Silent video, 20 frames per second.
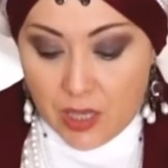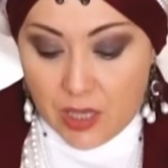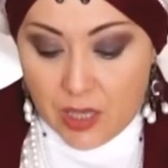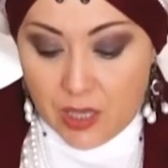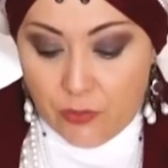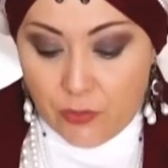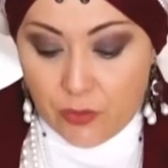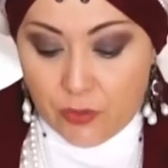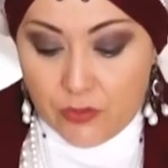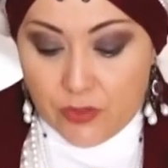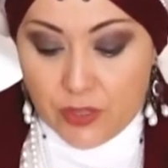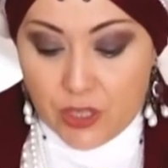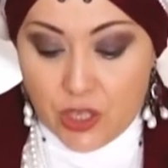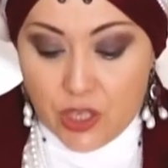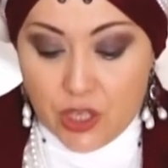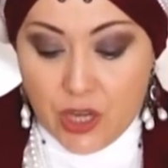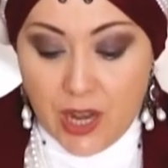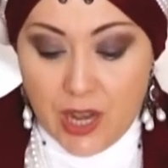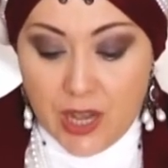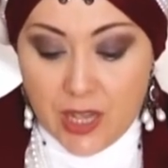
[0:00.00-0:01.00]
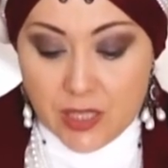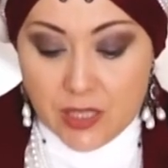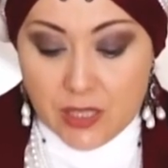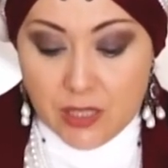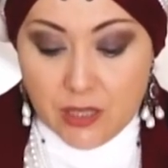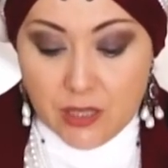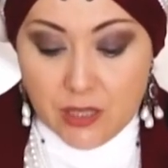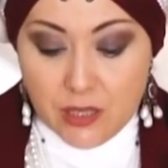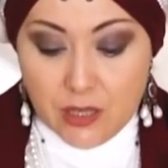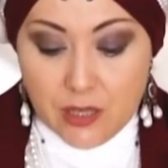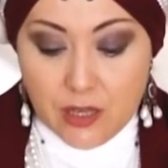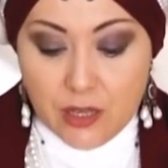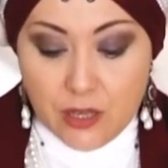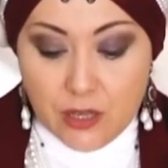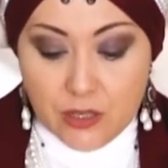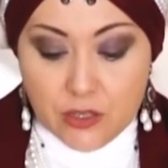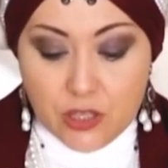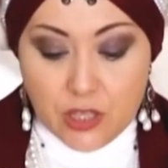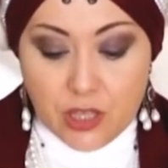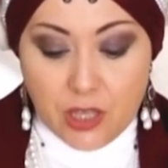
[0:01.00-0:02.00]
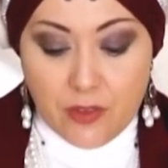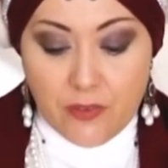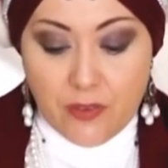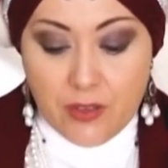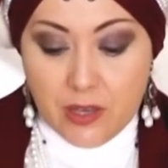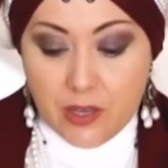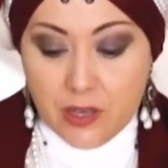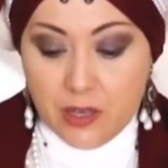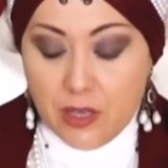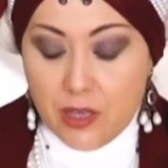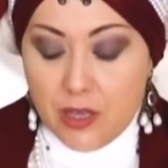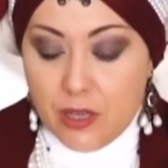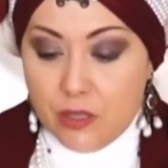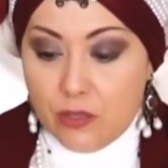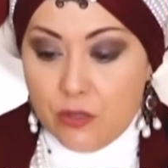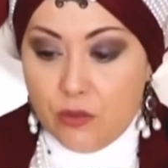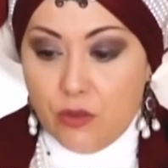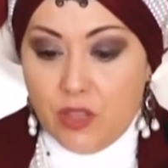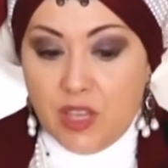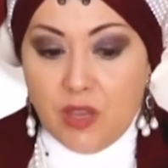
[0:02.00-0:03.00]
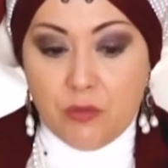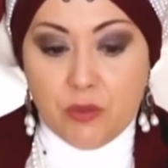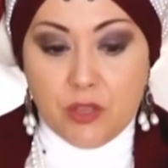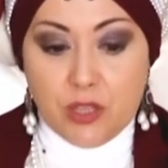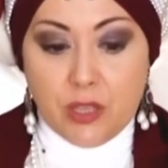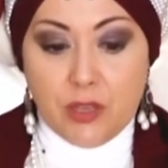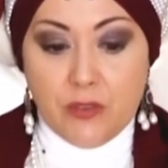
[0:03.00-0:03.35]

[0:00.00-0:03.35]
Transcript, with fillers: a person meets another person.